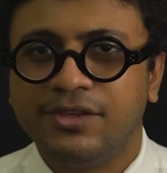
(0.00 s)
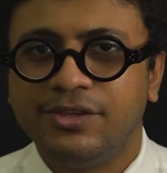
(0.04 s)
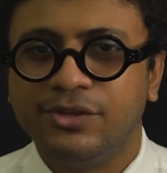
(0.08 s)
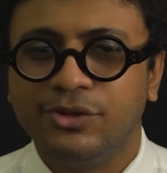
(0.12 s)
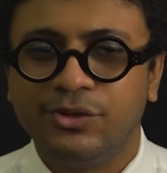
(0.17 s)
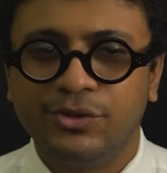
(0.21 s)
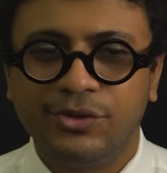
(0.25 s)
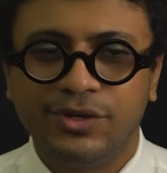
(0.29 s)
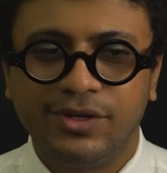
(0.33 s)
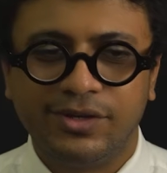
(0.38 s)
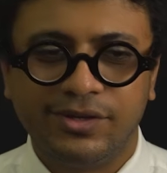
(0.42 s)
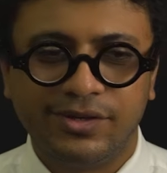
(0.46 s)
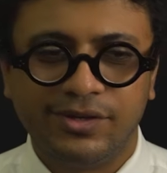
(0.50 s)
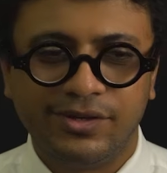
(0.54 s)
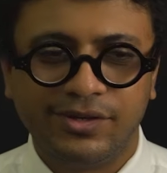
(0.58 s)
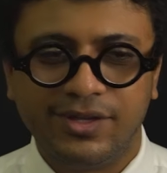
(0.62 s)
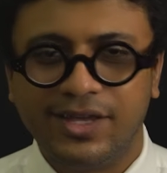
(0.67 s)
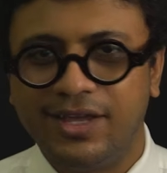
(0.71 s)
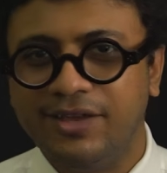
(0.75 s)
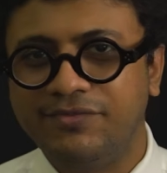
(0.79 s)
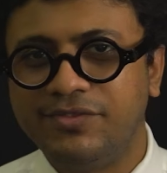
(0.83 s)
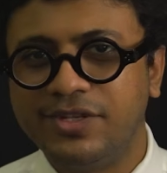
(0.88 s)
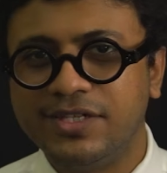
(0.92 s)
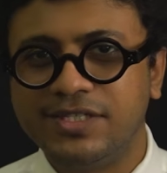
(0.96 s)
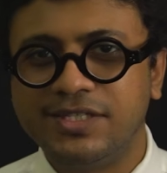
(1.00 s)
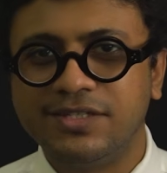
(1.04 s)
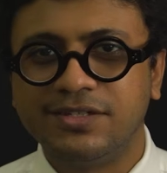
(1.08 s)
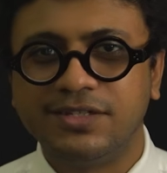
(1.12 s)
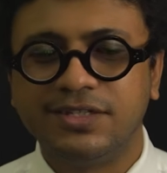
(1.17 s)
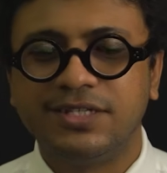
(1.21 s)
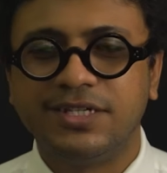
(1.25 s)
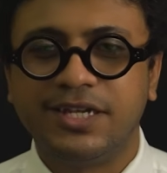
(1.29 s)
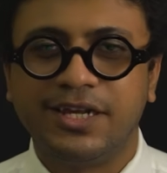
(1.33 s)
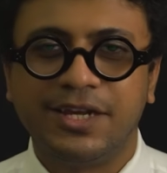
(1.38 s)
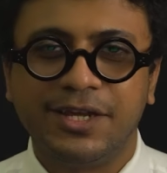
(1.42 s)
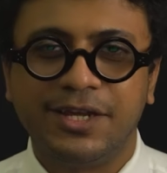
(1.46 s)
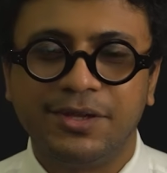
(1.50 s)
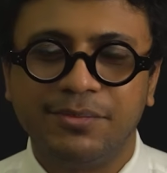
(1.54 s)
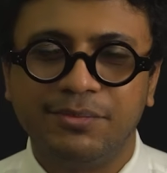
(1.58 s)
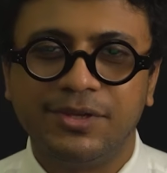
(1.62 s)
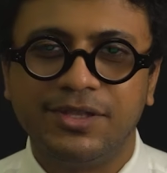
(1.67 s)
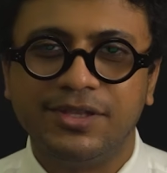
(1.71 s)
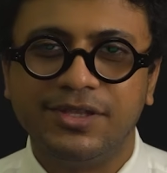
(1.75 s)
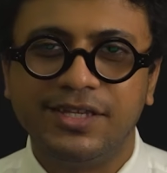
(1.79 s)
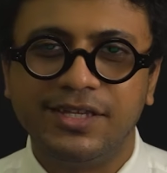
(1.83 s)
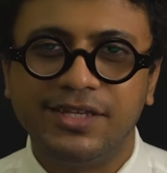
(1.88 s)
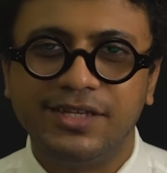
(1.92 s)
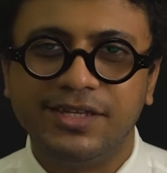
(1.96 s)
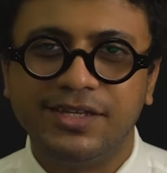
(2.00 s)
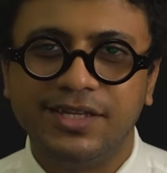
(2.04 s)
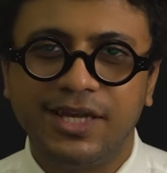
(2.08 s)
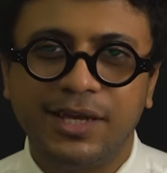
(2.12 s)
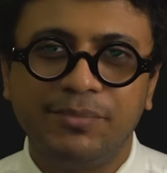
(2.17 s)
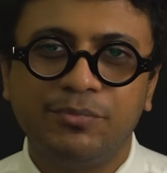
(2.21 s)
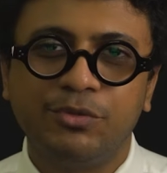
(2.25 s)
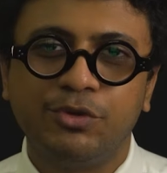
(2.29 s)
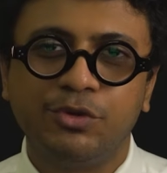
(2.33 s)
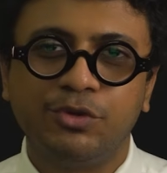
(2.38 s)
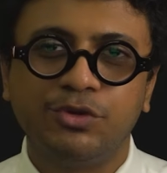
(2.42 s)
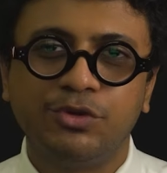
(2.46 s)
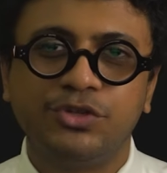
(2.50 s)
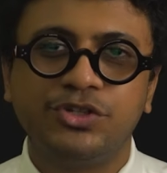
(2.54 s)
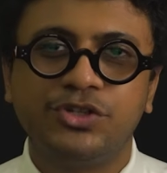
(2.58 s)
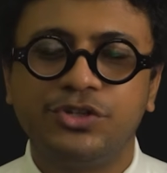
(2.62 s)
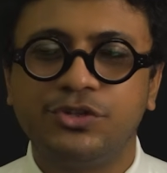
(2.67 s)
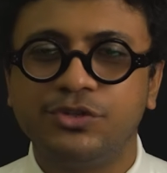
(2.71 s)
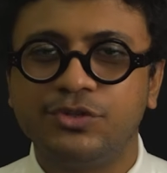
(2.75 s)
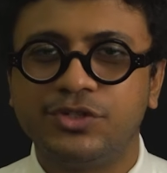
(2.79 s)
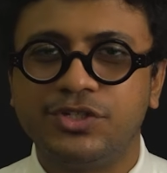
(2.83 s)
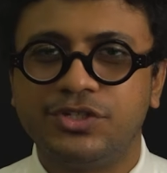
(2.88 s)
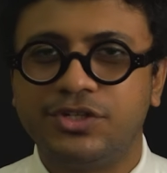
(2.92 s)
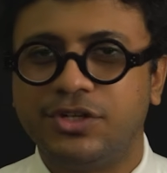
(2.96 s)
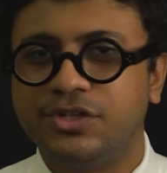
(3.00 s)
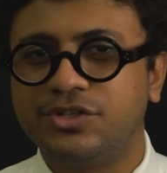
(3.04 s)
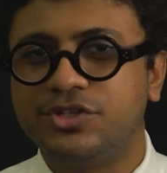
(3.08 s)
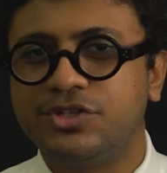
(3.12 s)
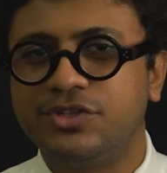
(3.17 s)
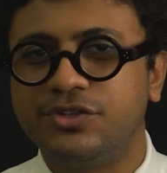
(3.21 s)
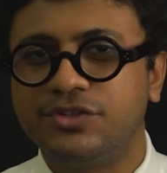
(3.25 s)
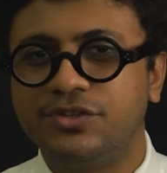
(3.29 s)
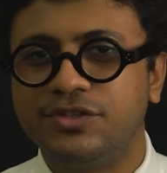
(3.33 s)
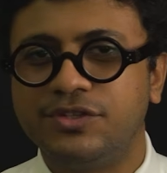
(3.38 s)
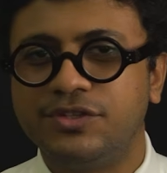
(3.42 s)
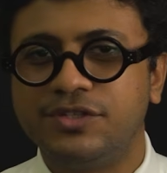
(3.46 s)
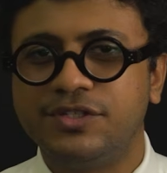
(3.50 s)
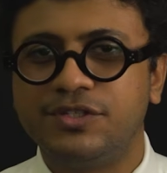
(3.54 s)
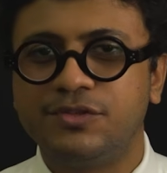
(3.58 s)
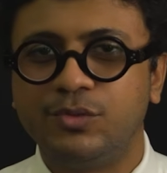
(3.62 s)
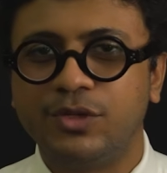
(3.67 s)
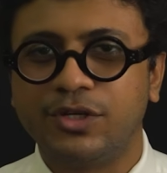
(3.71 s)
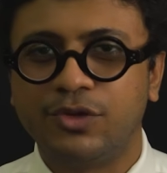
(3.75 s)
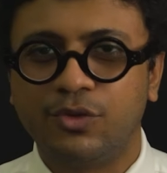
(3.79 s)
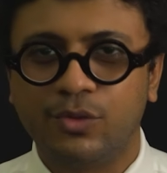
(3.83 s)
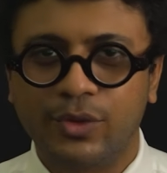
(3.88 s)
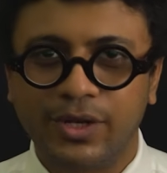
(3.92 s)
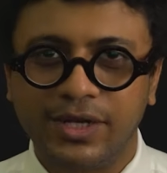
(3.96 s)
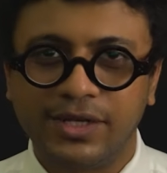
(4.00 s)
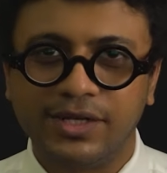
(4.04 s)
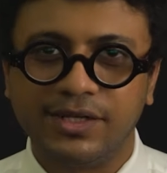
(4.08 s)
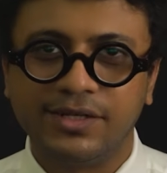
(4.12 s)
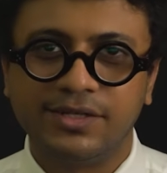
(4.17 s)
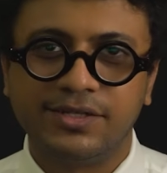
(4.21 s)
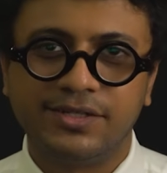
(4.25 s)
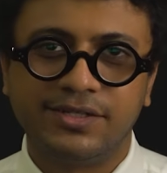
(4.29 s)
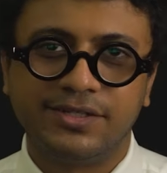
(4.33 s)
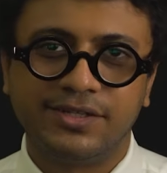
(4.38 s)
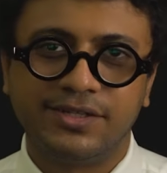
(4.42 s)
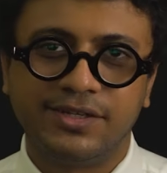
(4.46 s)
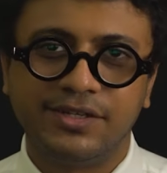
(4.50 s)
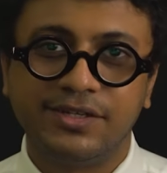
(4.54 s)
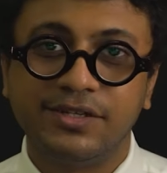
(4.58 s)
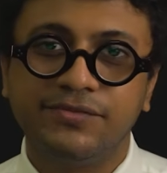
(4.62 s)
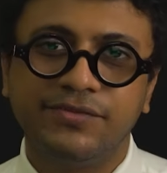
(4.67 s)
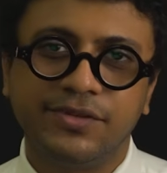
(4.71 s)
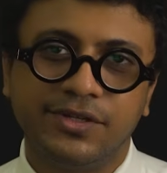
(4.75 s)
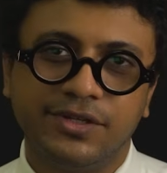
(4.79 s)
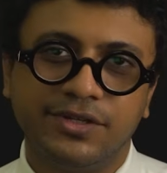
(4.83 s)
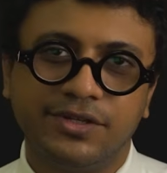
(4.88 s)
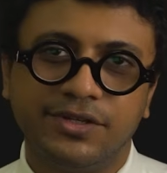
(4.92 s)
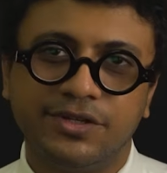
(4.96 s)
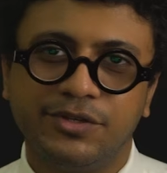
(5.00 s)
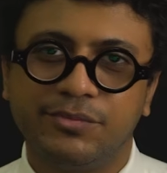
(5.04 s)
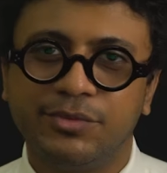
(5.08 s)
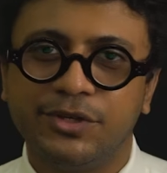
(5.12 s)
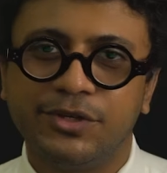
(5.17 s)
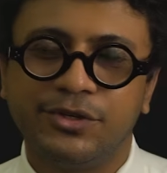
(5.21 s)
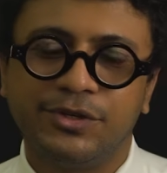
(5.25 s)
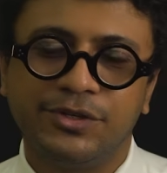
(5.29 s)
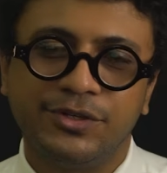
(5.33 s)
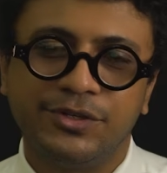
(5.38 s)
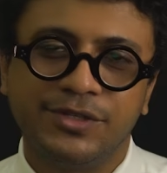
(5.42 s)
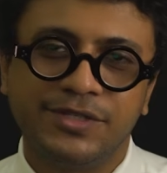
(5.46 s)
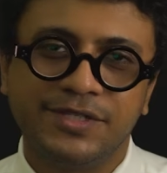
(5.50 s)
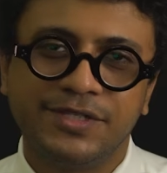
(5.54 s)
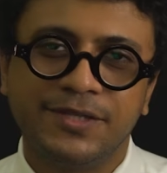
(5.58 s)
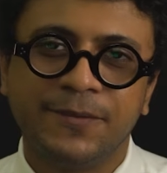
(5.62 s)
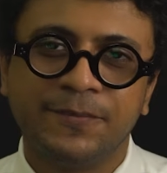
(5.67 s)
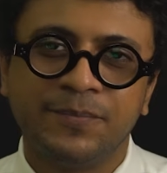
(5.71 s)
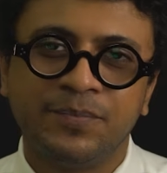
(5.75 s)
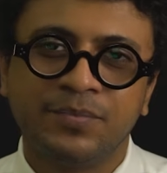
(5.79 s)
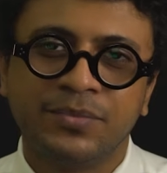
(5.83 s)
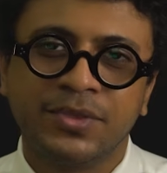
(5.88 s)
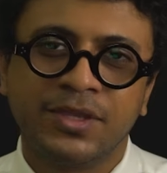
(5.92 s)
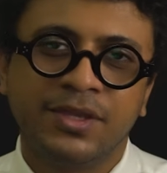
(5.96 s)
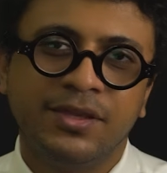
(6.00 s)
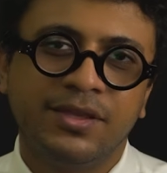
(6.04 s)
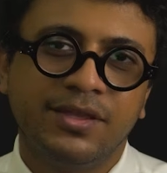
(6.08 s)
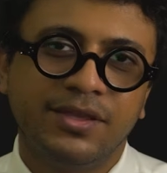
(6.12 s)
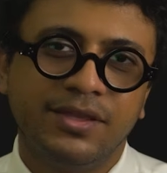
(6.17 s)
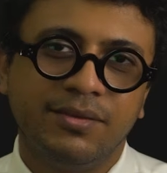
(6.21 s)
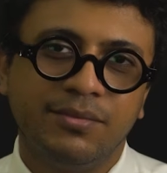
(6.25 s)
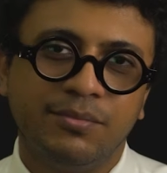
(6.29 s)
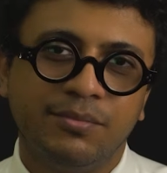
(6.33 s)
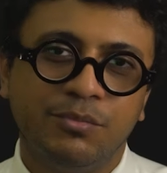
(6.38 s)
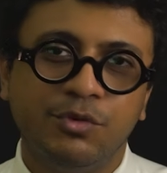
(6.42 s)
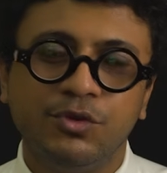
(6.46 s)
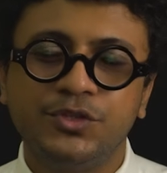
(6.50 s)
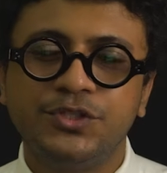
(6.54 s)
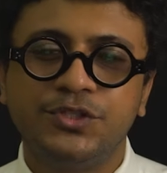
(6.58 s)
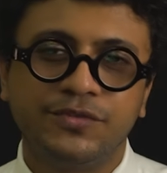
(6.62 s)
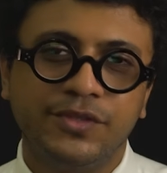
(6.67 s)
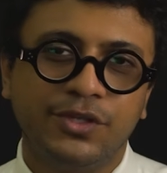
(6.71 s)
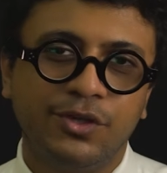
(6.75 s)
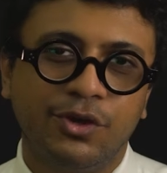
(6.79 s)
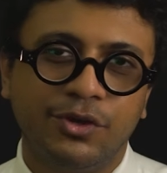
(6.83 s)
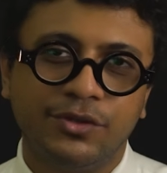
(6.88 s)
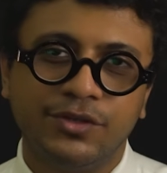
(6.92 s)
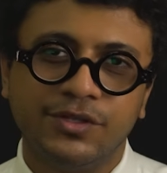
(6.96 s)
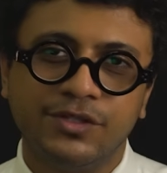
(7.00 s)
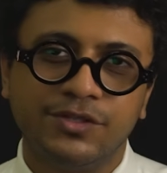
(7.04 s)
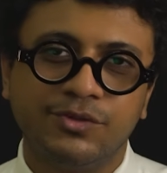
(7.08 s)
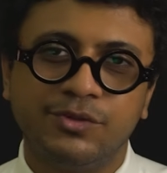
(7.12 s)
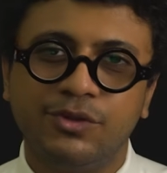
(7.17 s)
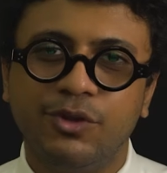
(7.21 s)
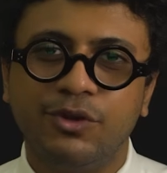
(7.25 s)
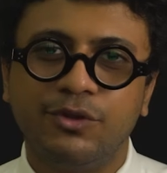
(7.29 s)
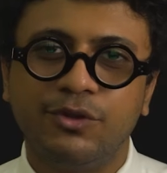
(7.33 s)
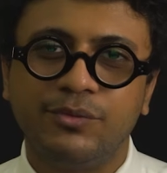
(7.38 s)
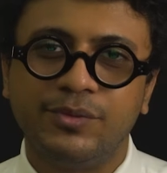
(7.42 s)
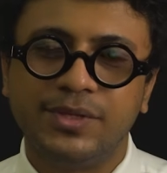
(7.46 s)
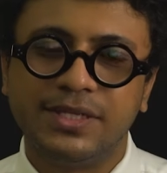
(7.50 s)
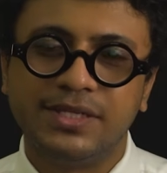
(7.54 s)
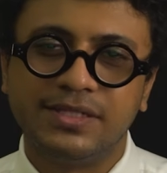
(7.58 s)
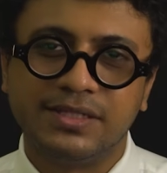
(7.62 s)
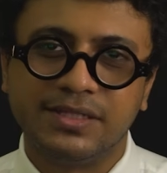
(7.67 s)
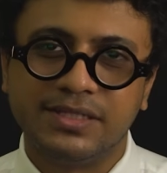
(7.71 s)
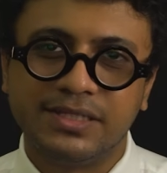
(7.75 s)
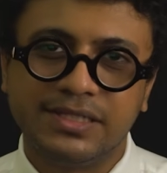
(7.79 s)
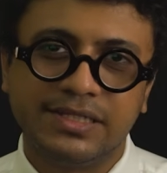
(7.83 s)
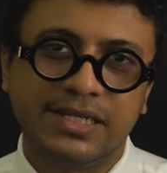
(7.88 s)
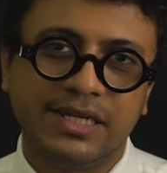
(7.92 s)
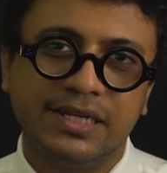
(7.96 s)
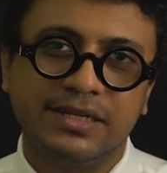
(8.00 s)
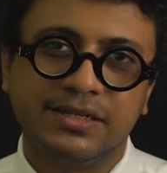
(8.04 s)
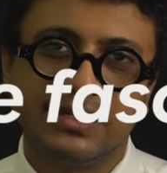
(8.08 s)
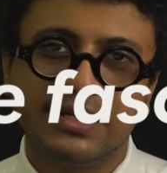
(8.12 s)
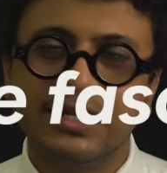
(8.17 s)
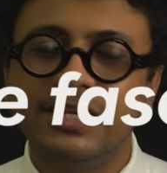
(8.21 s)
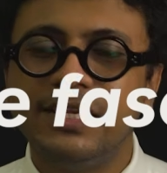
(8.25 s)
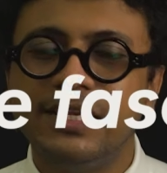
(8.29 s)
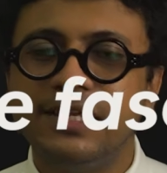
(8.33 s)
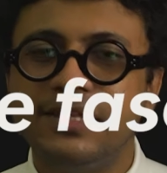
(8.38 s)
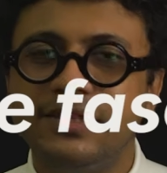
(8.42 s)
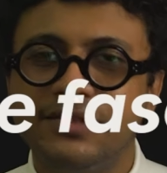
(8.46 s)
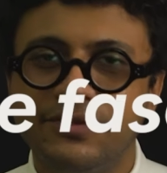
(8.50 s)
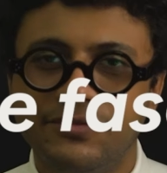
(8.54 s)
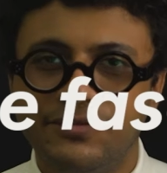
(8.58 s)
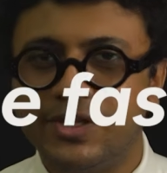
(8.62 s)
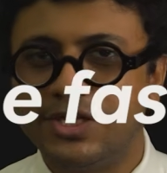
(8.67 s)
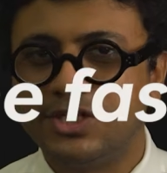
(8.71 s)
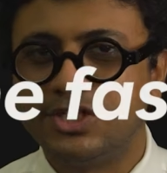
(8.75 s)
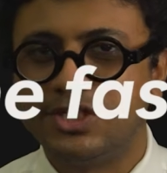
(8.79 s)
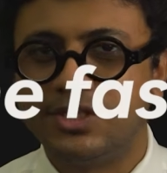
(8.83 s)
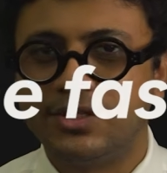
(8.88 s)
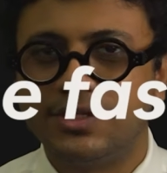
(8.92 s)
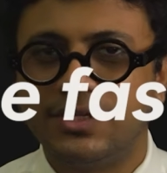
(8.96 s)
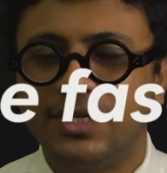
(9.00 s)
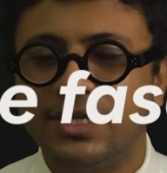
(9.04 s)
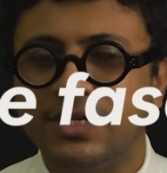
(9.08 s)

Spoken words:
every single time the approach to structures were quite difficult because most of the authors would always state clean the fascia.